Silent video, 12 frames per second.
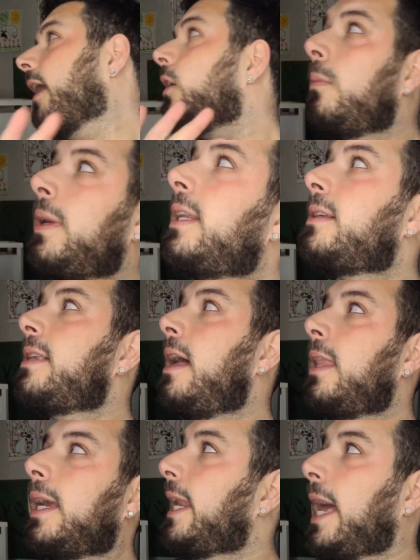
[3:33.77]
And I don't mean to
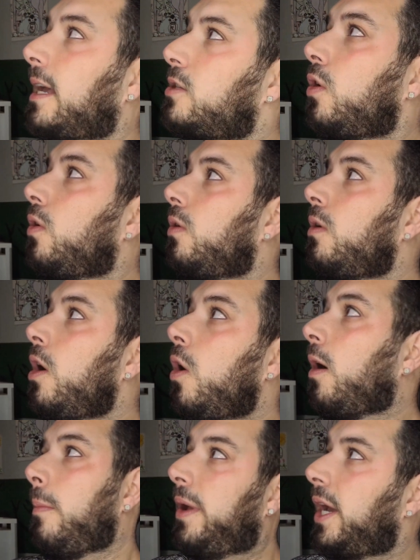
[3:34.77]
sound like an asshole
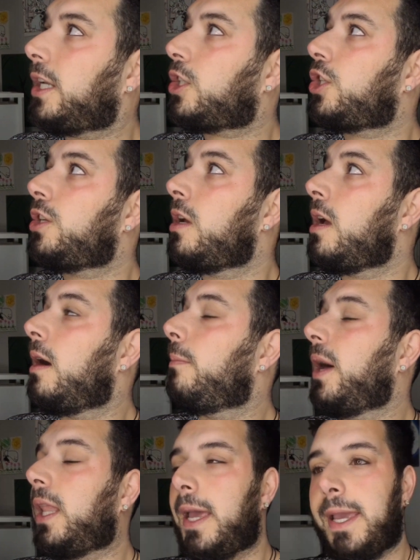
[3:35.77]
or a bitch,
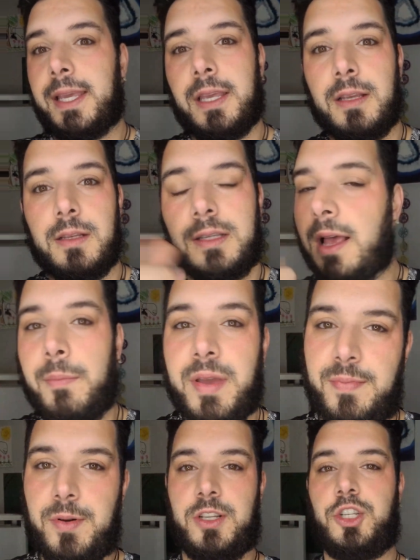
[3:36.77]
but like some
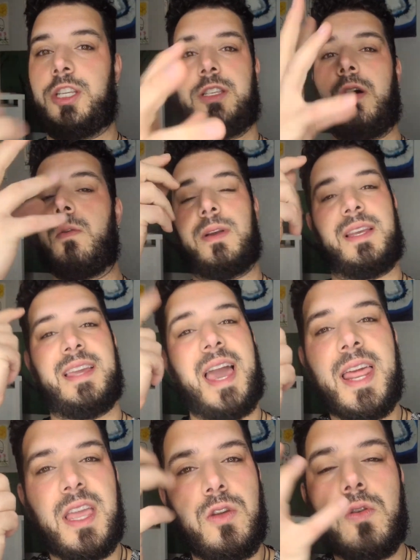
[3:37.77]
people just don't
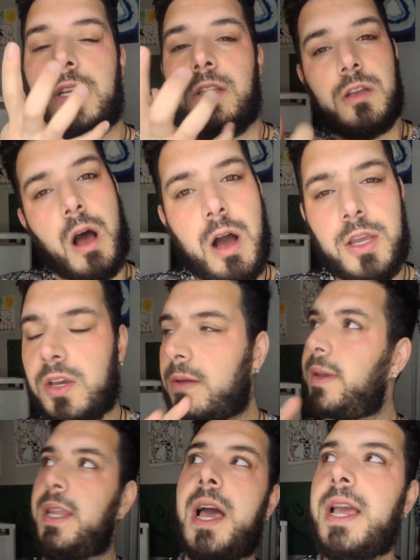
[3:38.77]
get it. You can talk, you
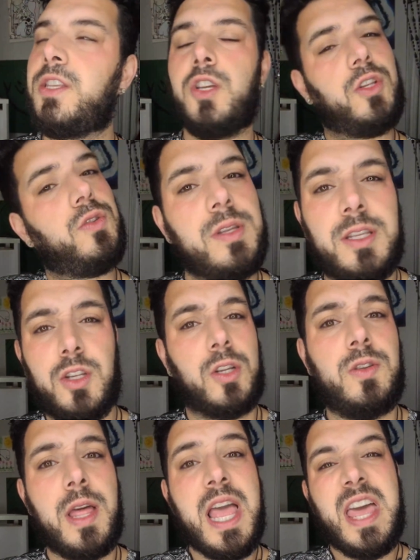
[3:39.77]
could be nice, you could do this, you could
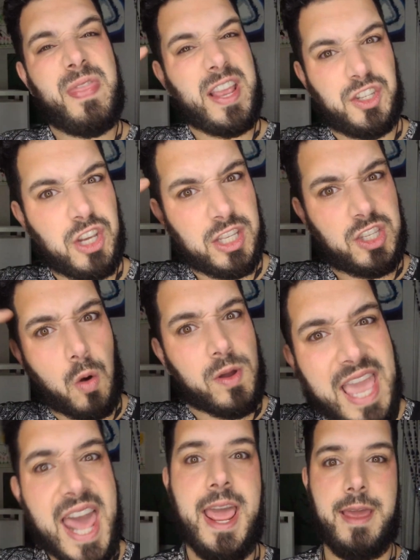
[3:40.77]
do they just don't
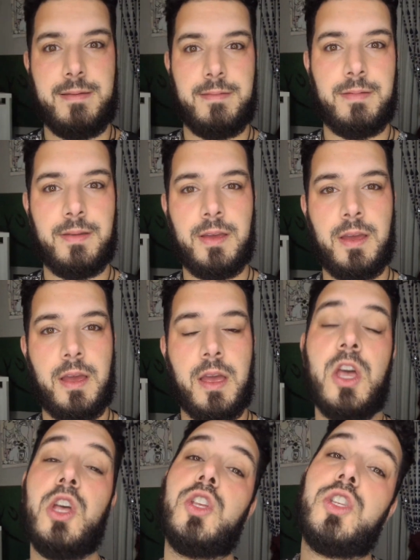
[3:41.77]
get it.
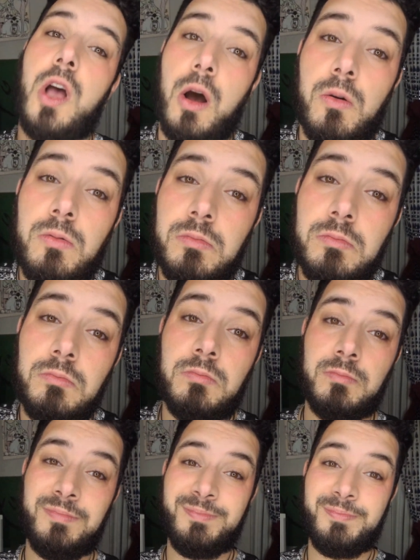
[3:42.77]
So
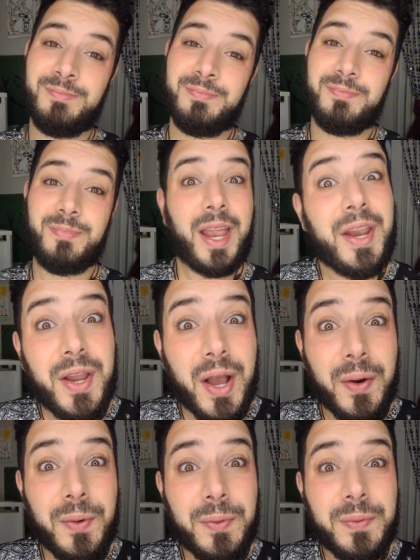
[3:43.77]
there you
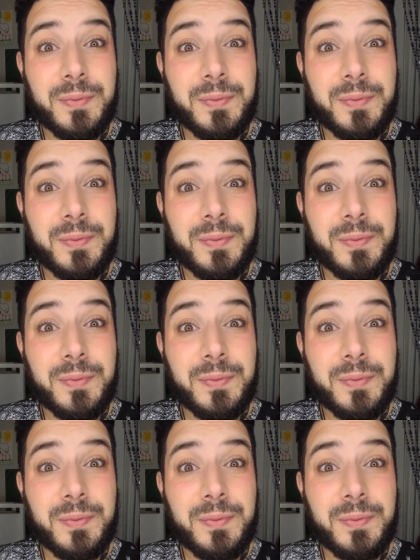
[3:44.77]
go.